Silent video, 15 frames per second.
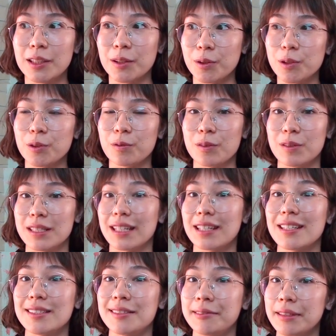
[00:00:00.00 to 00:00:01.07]
she also feels like
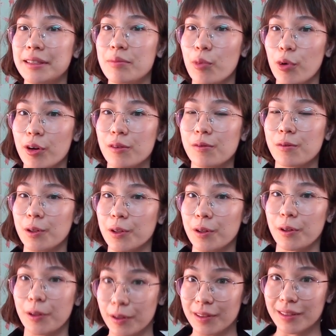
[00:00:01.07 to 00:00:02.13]
he's doing more for
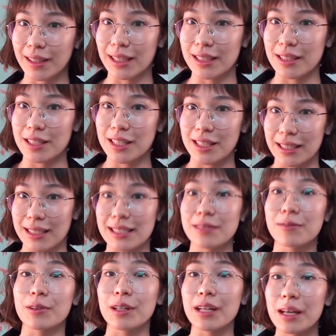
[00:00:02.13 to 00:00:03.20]
her than she is
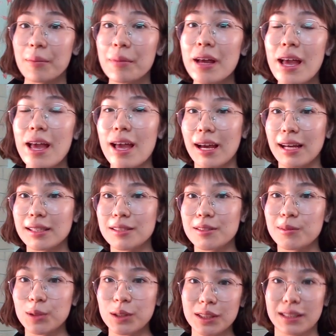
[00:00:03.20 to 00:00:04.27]
for him. And
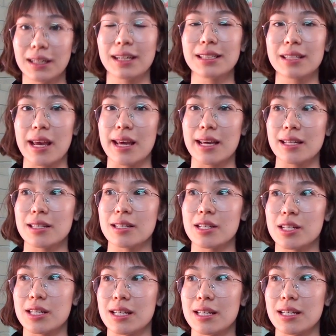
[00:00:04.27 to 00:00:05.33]
so what she does is
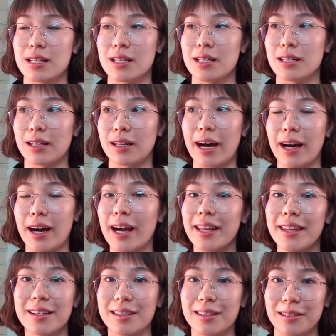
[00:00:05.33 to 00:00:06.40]
she
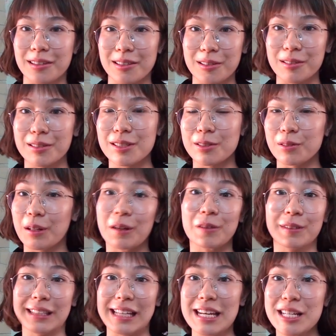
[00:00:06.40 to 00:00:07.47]
either turns to their
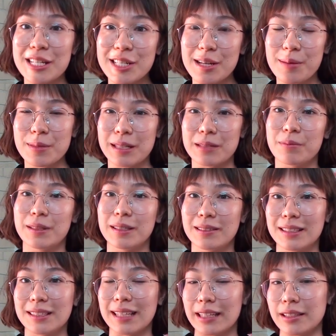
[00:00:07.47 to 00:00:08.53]
relationships and
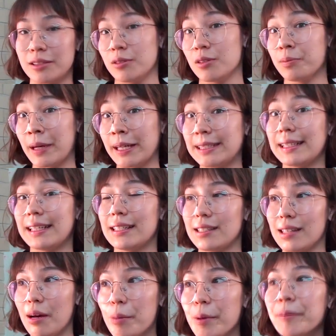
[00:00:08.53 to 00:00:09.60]
decides to spice things
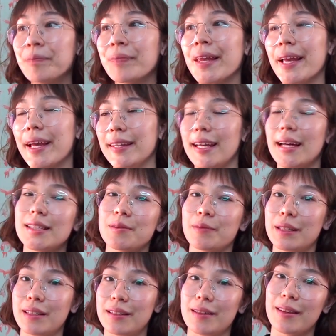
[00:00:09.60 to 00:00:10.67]
up, and that's
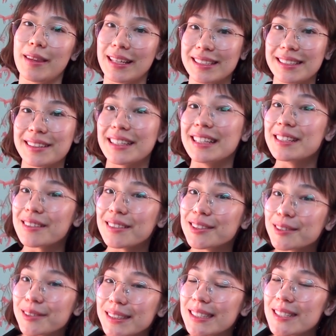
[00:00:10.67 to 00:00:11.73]
when things are
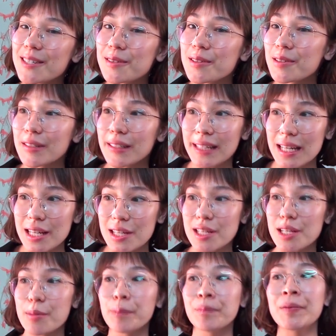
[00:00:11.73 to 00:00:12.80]
introduced into the
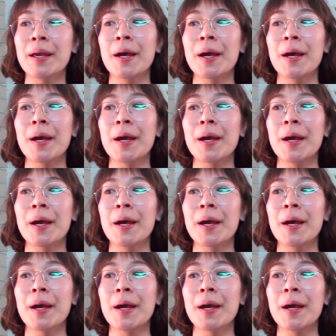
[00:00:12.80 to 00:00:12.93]
relationship,